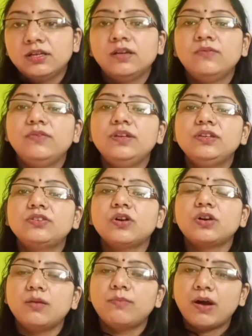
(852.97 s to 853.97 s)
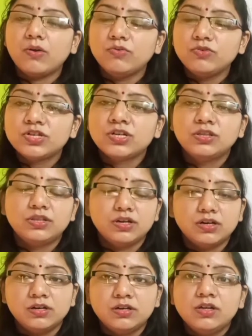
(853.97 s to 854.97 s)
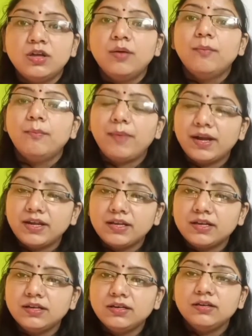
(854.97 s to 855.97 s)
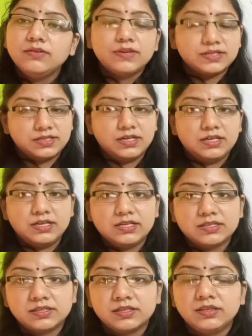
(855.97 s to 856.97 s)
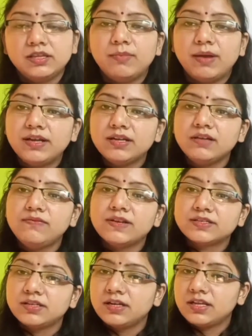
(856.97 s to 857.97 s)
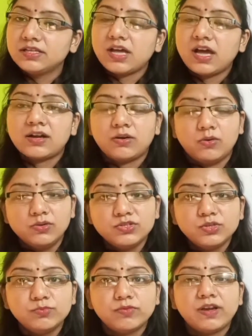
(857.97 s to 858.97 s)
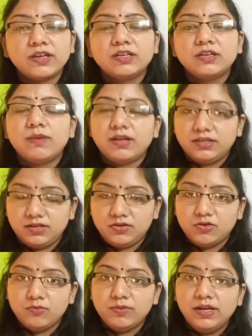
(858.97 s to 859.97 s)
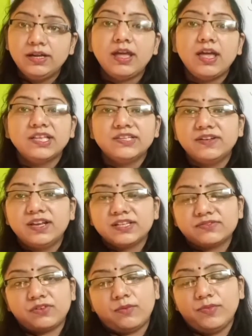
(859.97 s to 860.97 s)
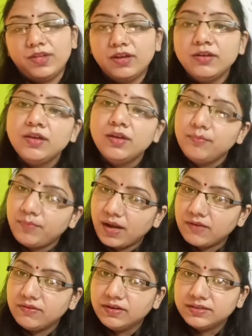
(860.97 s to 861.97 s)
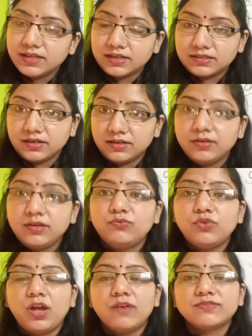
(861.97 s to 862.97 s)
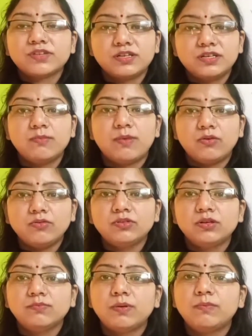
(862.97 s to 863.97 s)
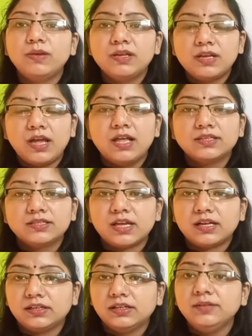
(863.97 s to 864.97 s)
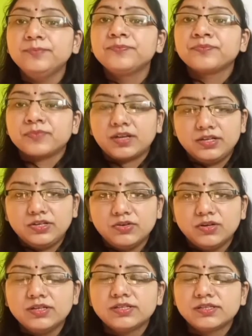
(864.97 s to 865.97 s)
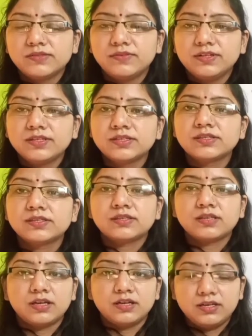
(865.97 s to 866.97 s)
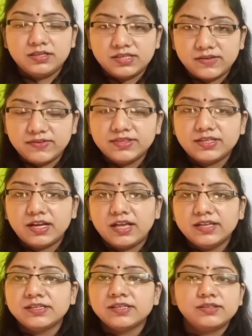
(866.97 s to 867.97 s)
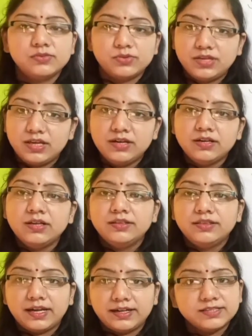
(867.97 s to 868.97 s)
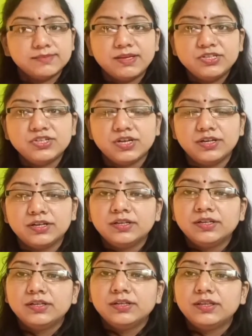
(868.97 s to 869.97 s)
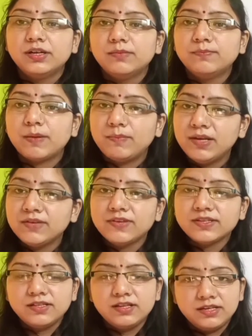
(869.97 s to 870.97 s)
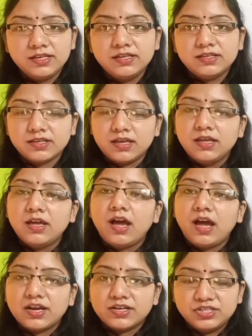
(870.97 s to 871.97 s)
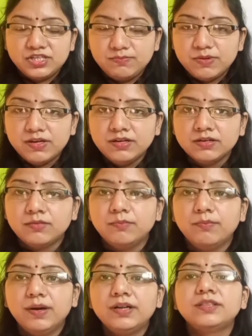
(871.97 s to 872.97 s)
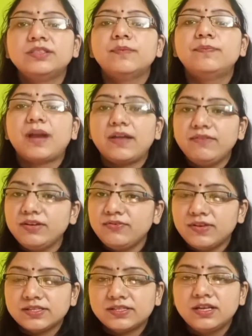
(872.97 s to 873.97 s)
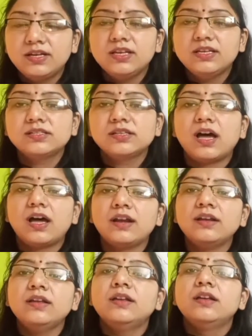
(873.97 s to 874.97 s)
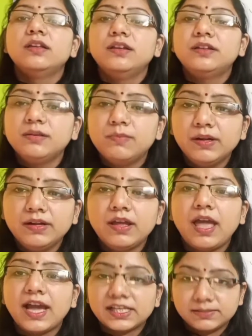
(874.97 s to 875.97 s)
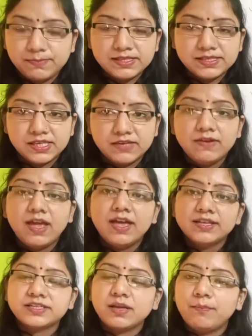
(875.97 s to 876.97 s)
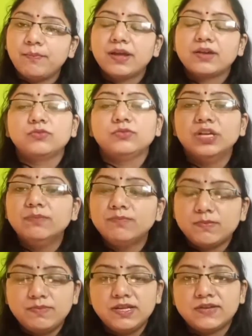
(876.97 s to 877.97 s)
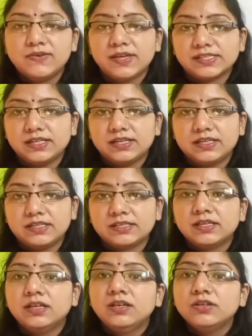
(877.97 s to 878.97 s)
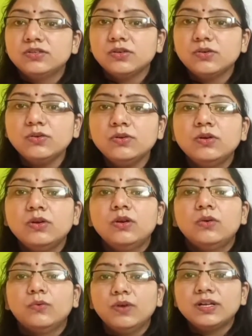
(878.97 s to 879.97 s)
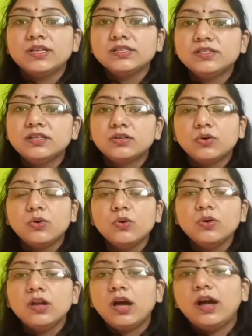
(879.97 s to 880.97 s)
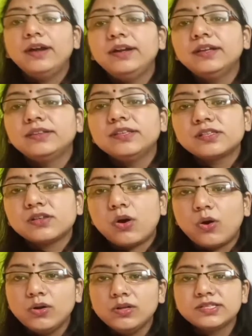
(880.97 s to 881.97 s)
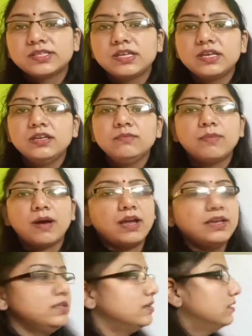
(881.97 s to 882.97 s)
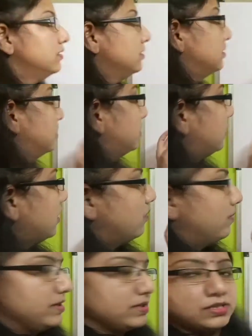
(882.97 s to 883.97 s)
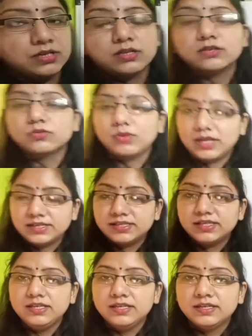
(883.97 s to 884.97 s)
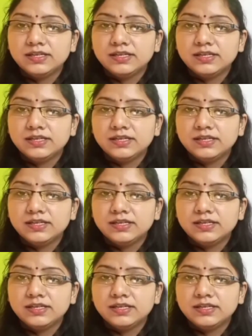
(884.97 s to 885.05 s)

We talk about the medical facilities. The medical facilities are also provided by the government as well as from the private sector. If you have studied about the public health sector in your civics in 7th class, so there that is mentioned. The public facilities are cheaper, but the private facilities are little bit expensive as compared to the public facilities. So what is the role under this all seen by the government? So let's see.